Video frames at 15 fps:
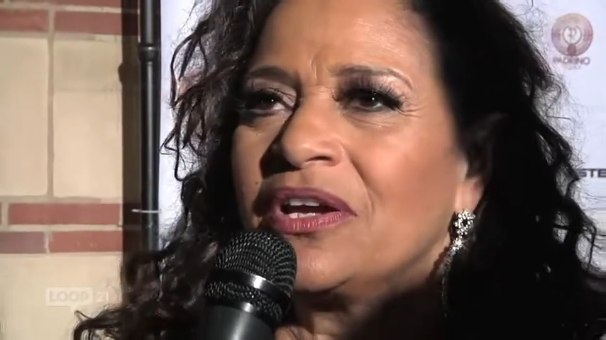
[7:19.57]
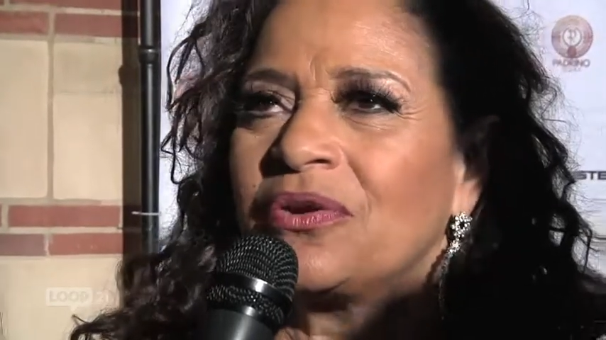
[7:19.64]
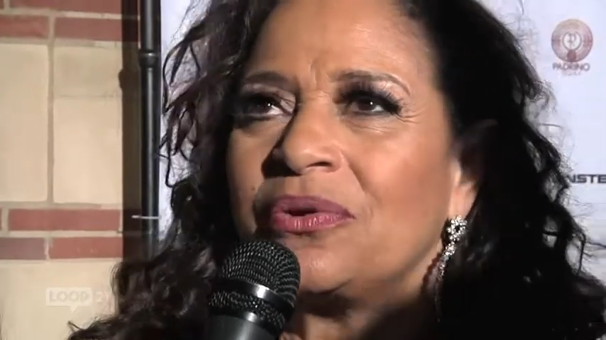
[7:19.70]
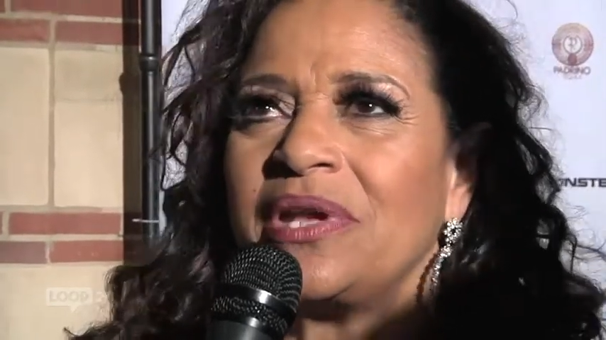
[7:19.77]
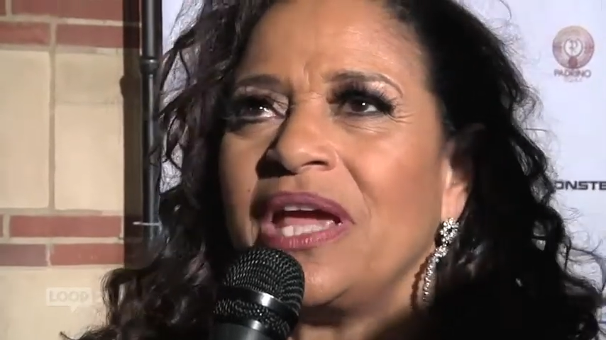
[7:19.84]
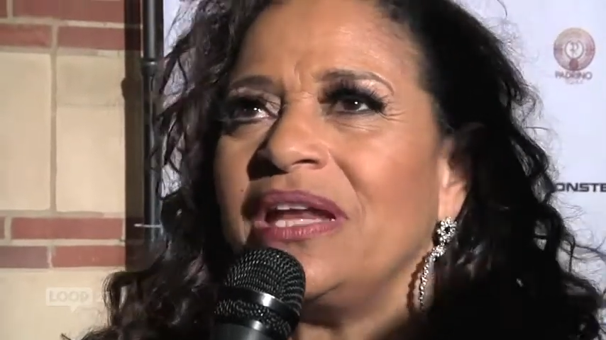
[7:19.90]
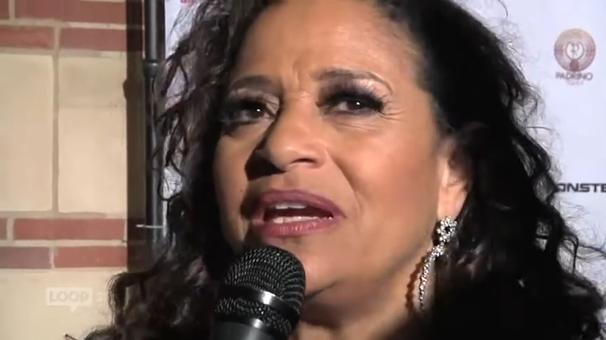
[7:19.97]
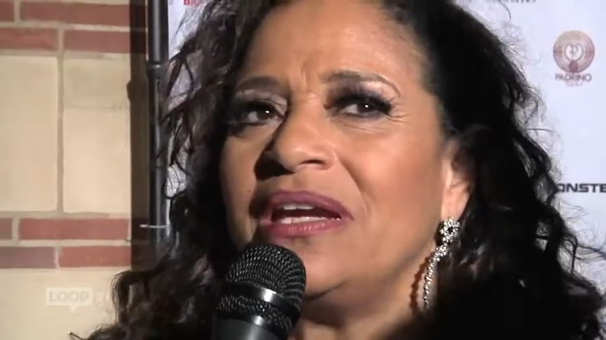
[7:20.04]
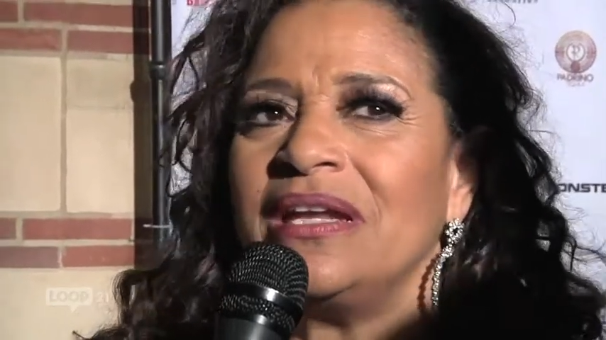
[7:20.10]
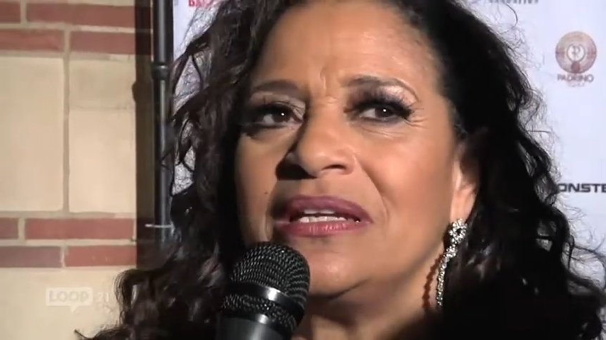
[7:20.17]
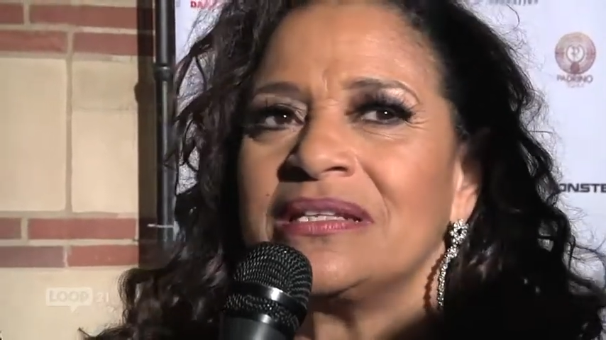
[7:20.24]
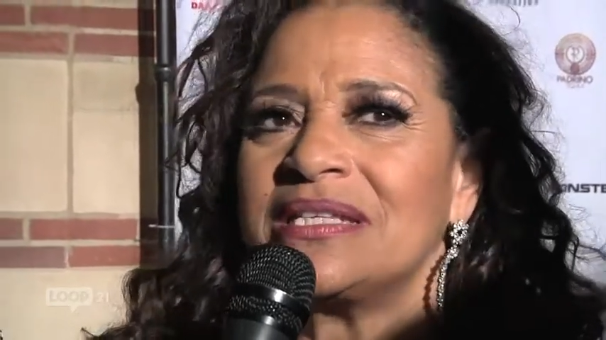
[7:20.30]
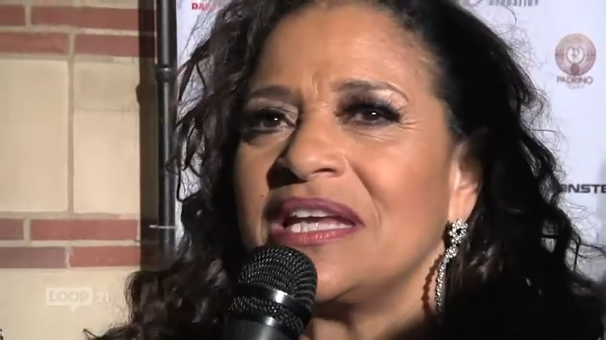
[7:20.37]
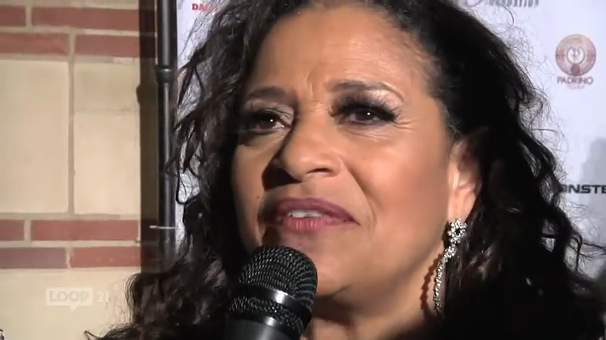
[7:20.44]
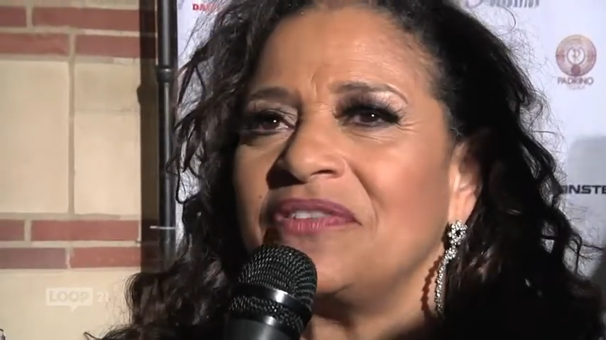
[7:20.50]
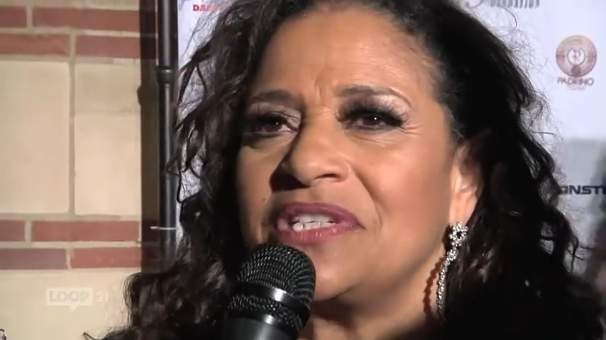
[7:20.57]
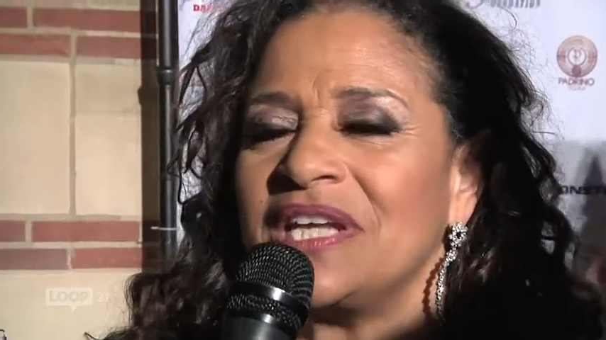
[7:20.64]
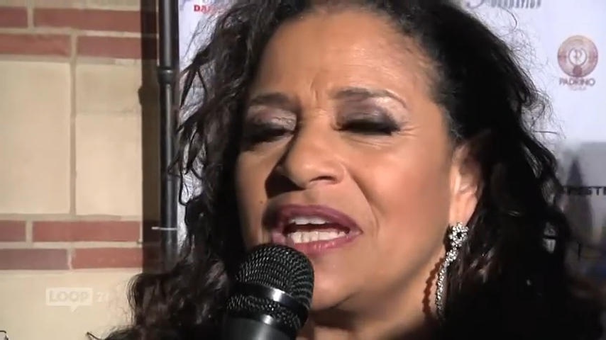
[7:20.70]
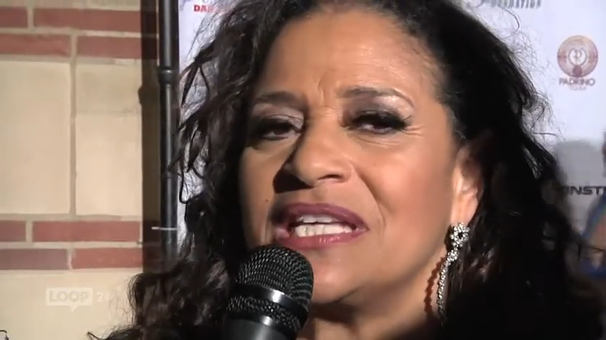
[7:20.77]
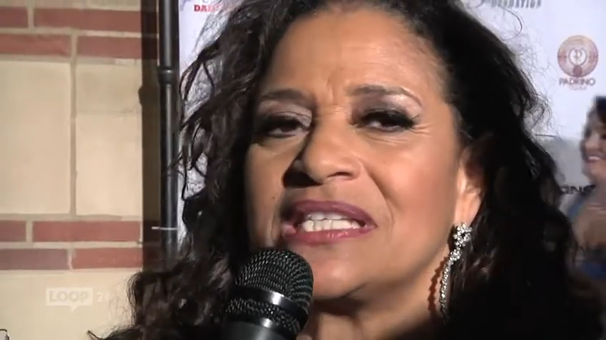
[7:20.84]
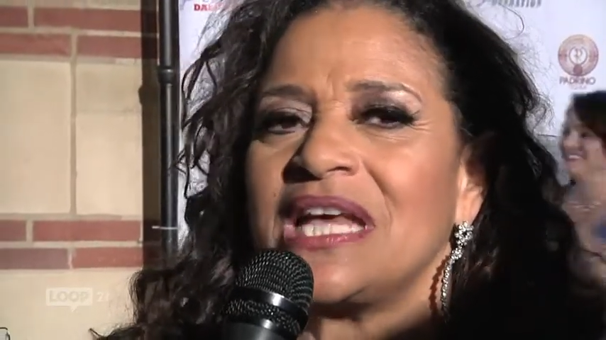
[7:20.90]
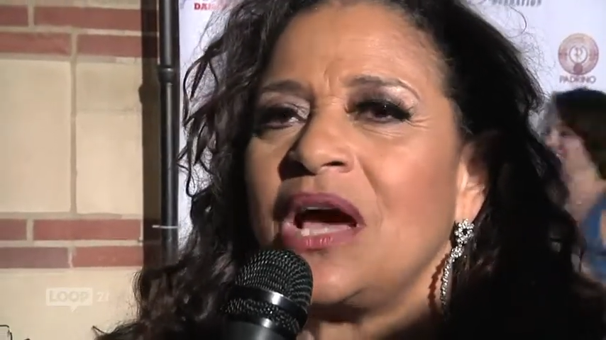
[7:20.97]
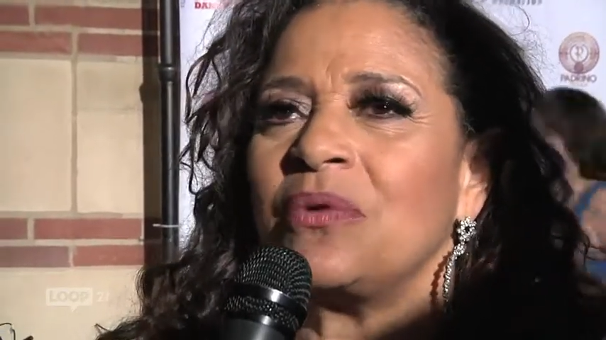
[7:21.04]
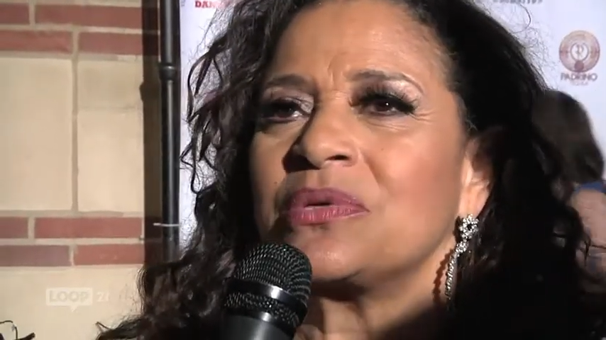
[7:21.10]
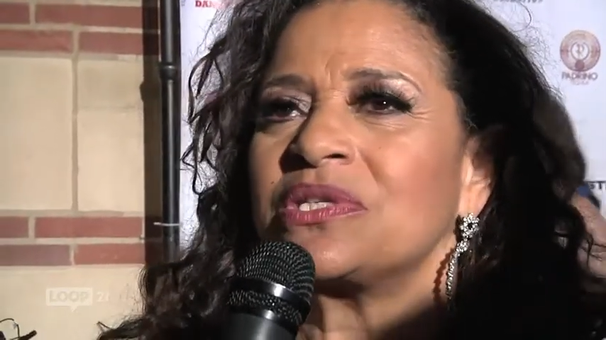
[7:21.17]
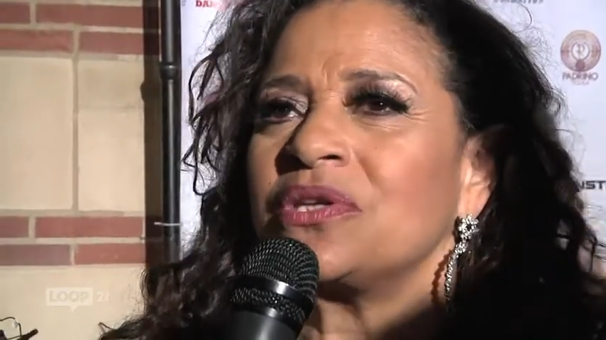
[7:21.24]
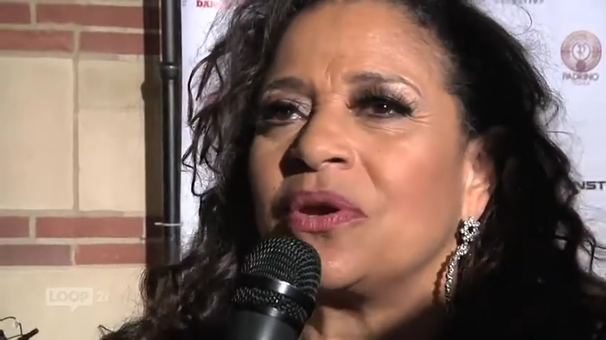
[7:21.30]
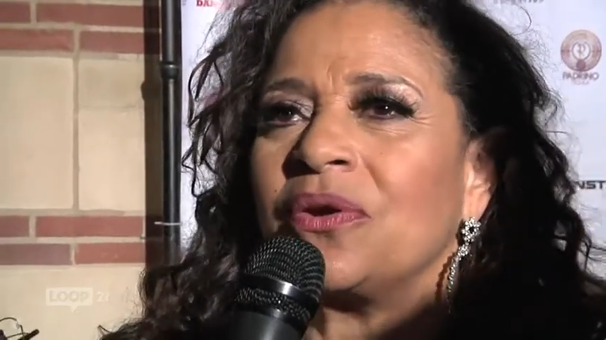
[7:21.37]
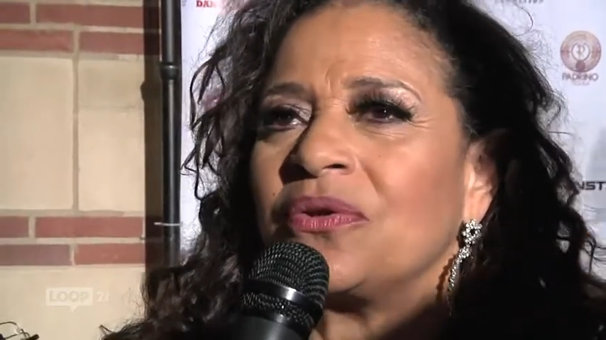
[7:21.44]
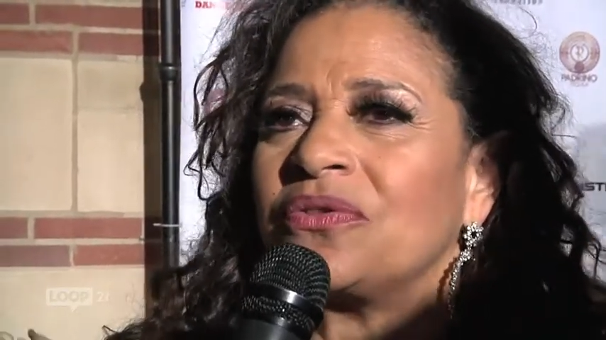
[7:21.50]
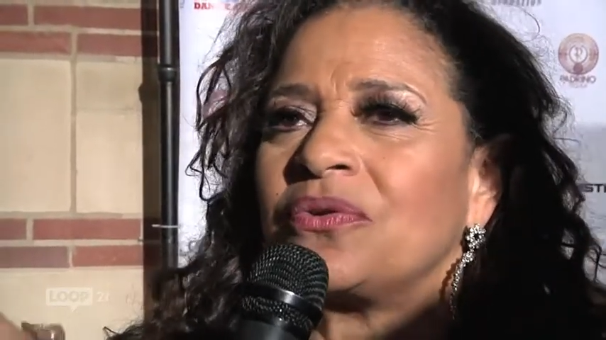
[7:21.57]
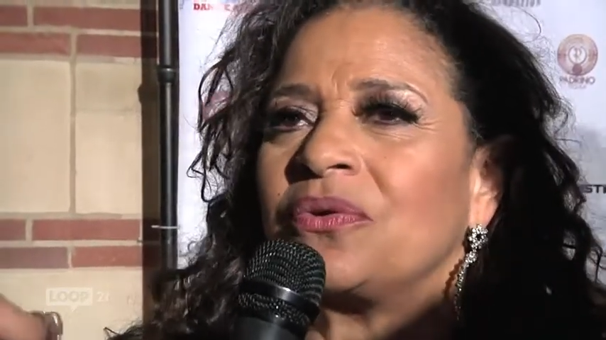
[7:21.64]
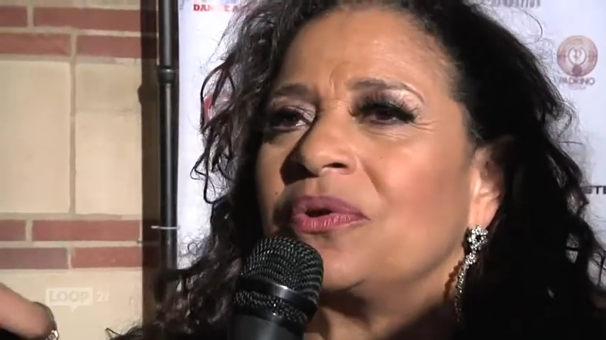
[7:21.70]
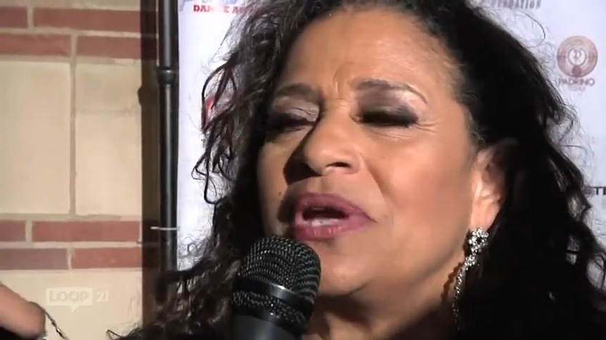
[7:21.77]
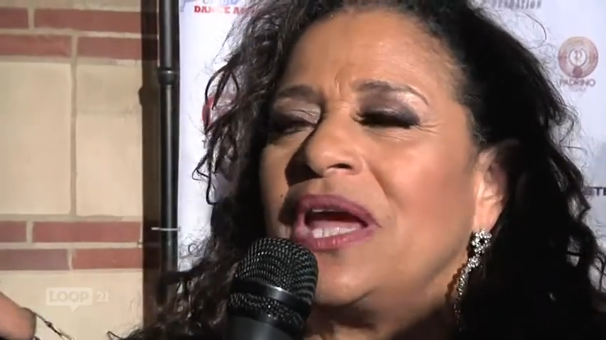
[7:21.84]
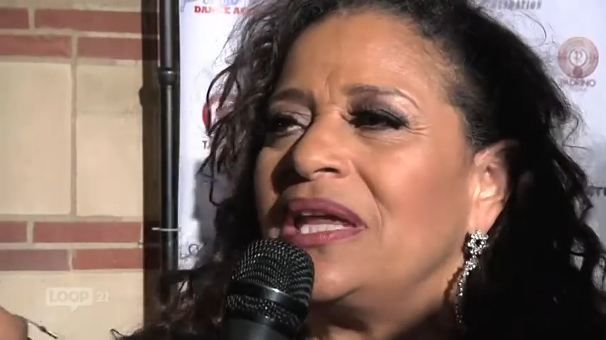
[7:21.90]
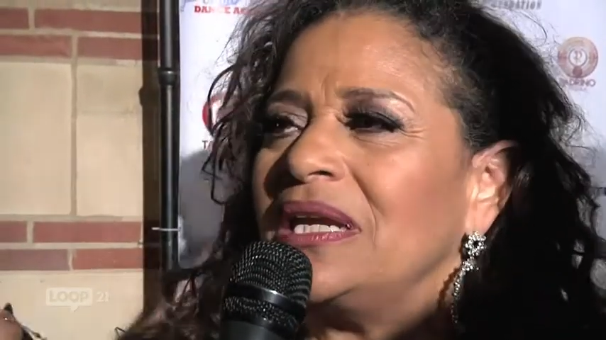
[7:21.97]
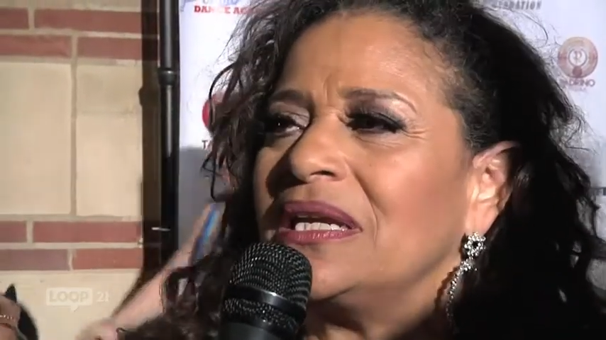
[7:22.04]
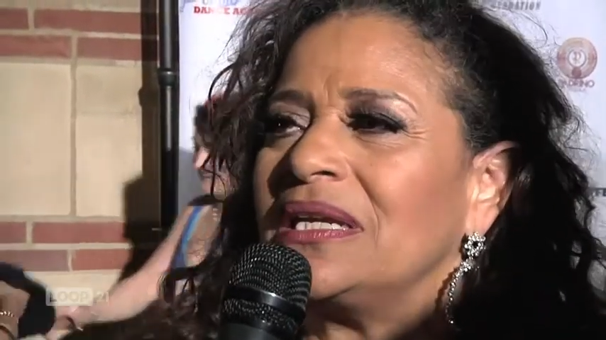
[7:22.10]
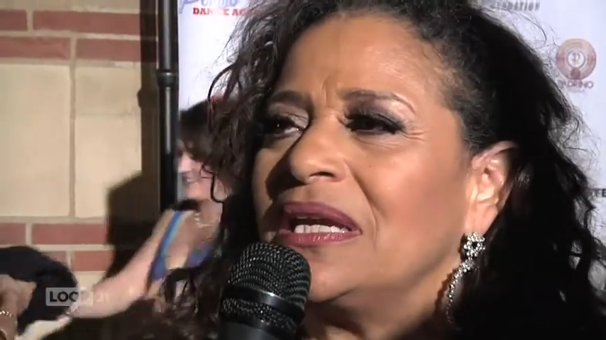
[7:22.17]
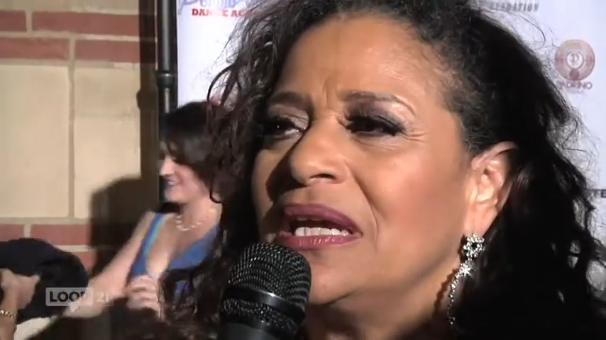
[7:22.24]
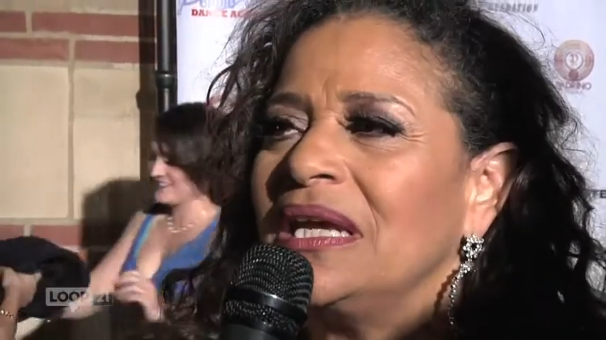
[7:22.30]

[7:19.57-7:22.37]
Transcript: Created in seven days, how was the earth created?